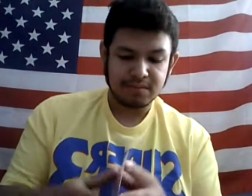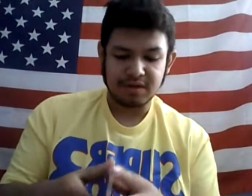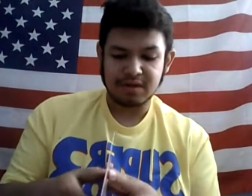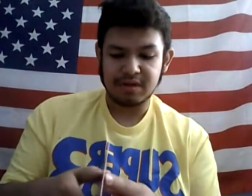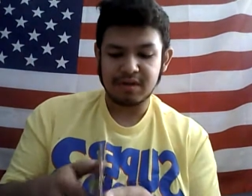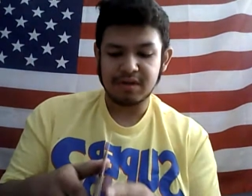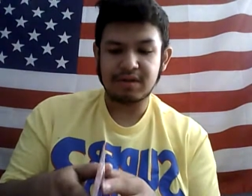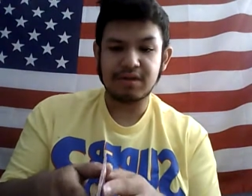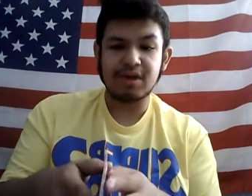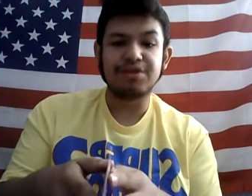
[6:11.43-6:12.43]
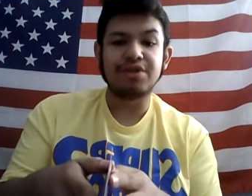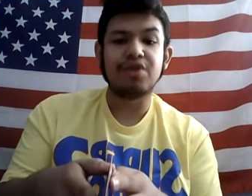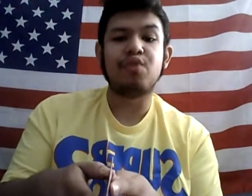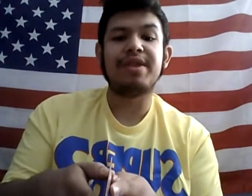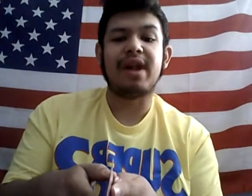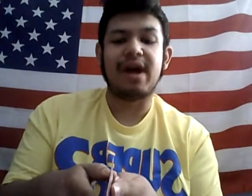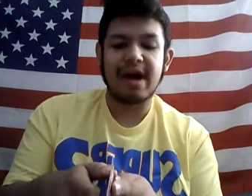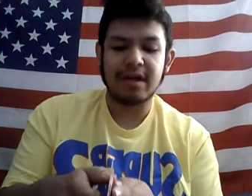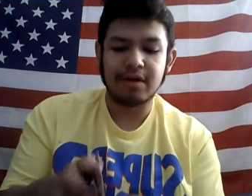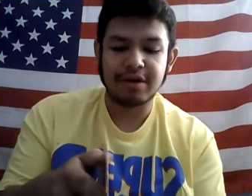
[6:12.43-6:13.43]
Let's see, this is another way that
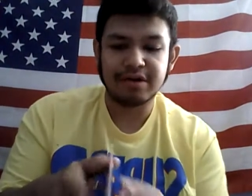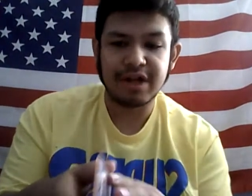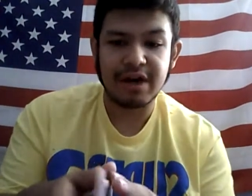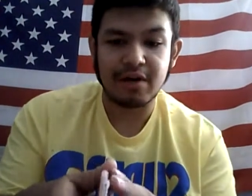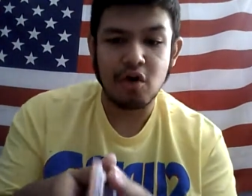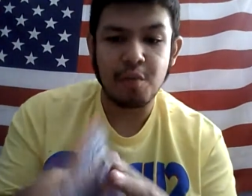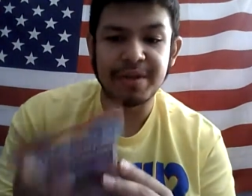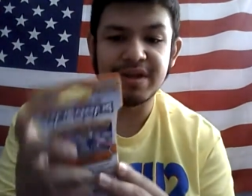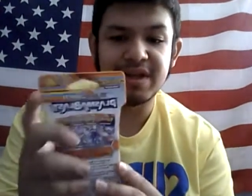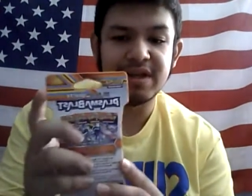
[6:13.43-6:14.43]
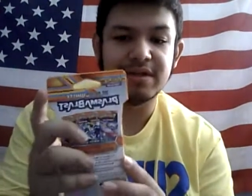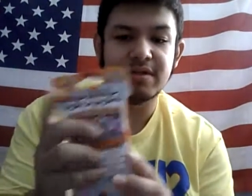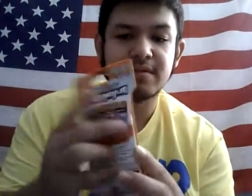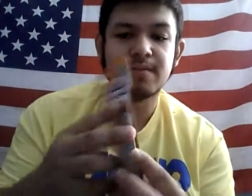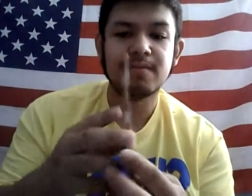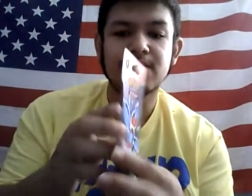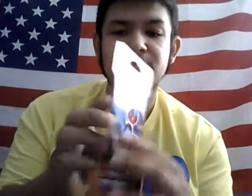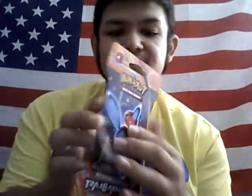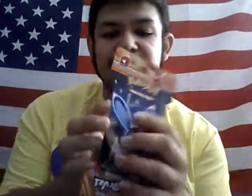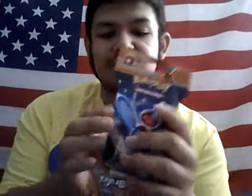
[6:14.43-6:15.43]
I learned how to open these
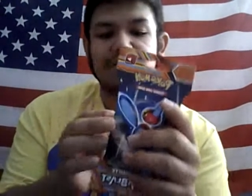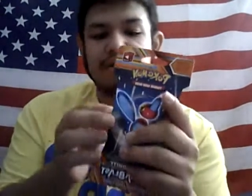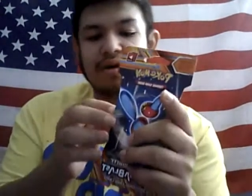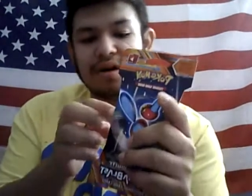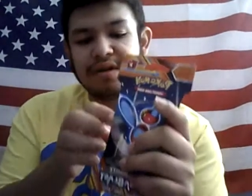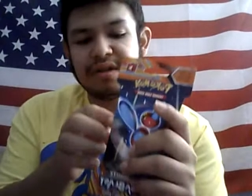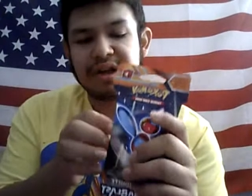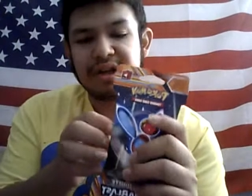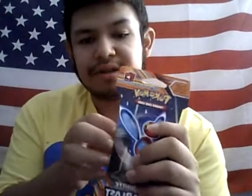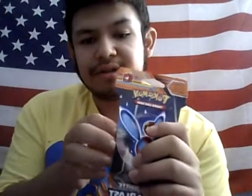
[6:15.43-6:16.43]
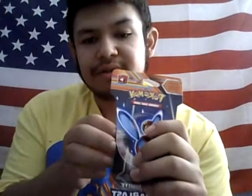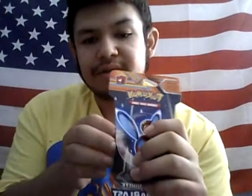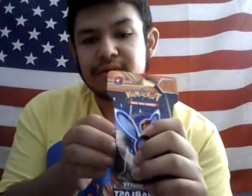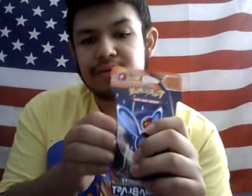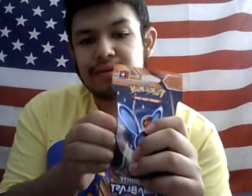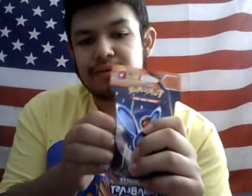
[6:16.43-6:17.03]
online. Let's see, you,